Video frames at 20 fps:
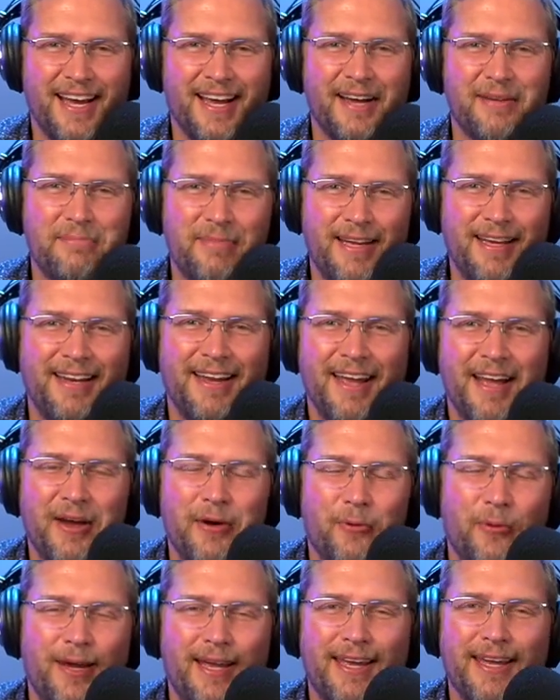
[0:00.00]
I mean,
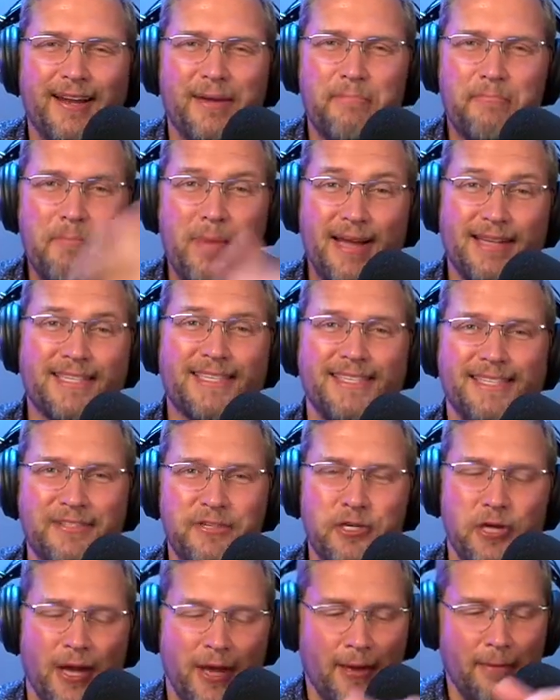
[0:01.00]
we get a
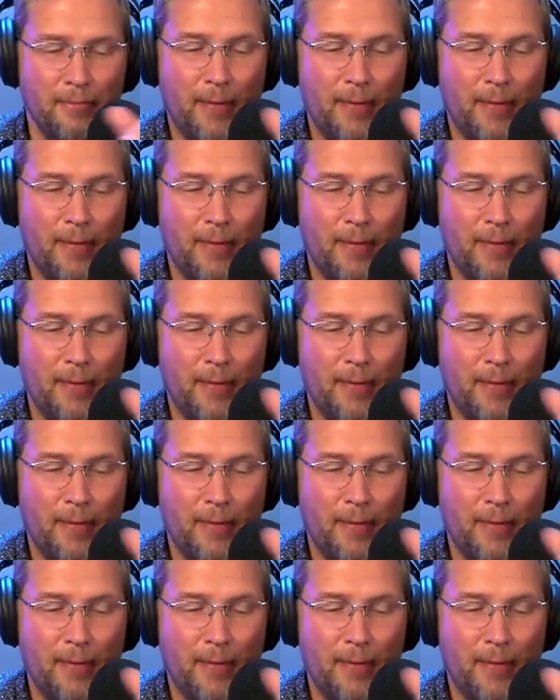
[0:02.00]
message.